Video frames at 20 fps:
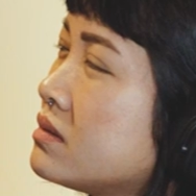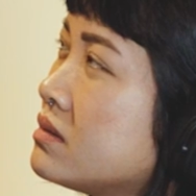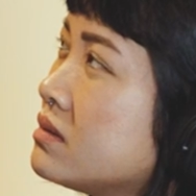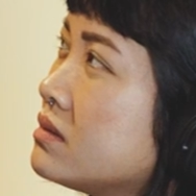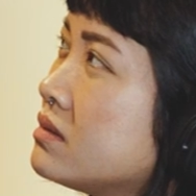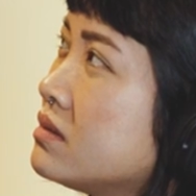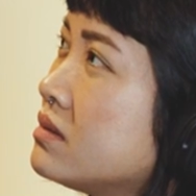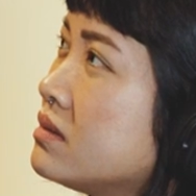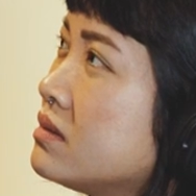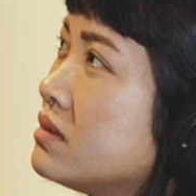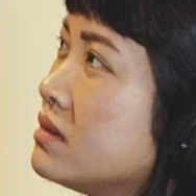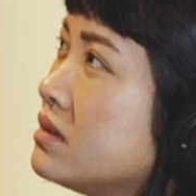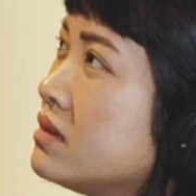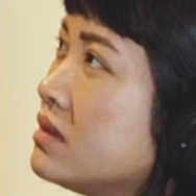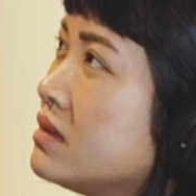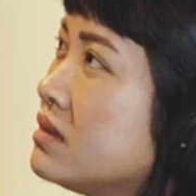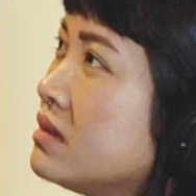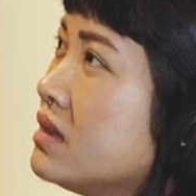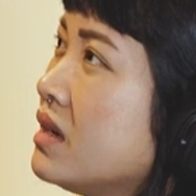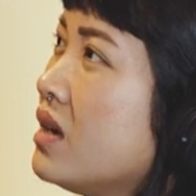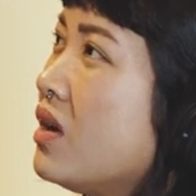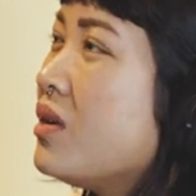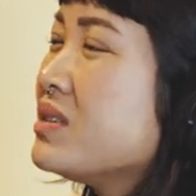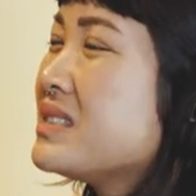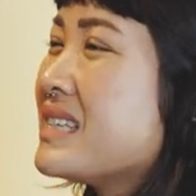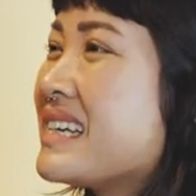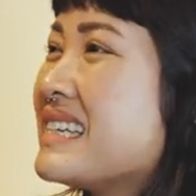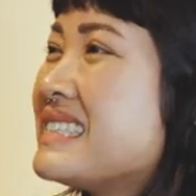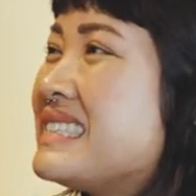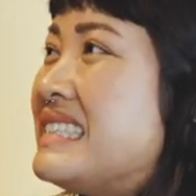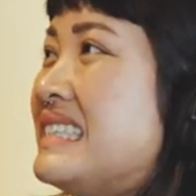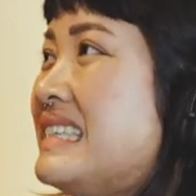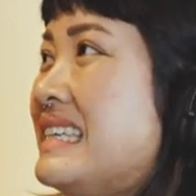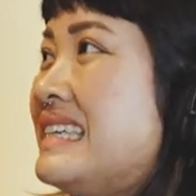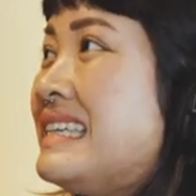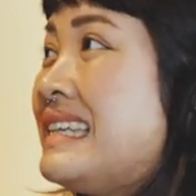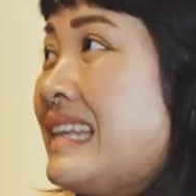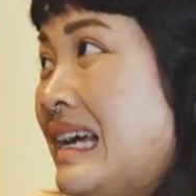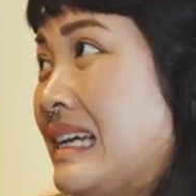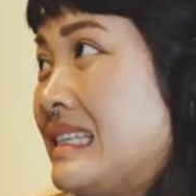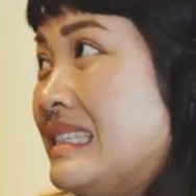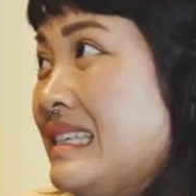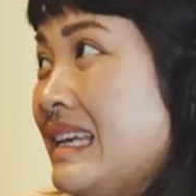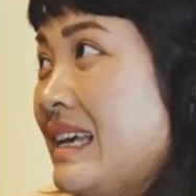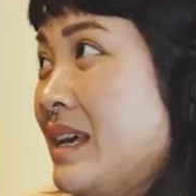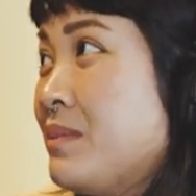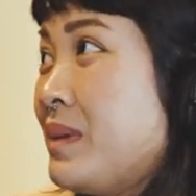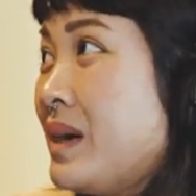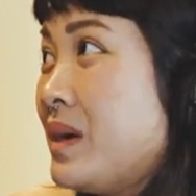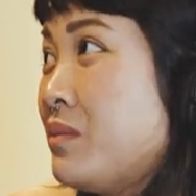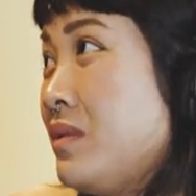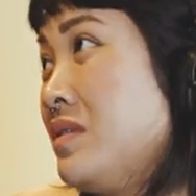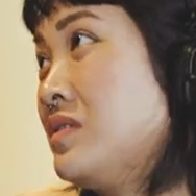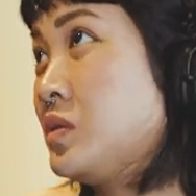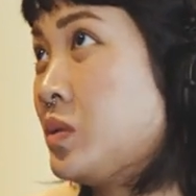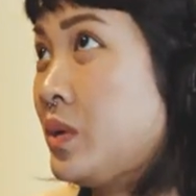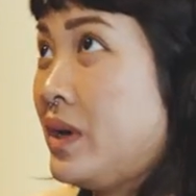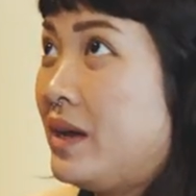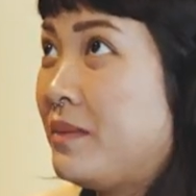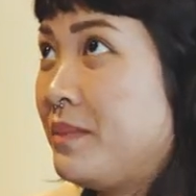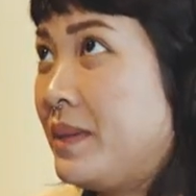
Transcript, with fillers: Soya tea? Oh, it's like a tea latte but with soya.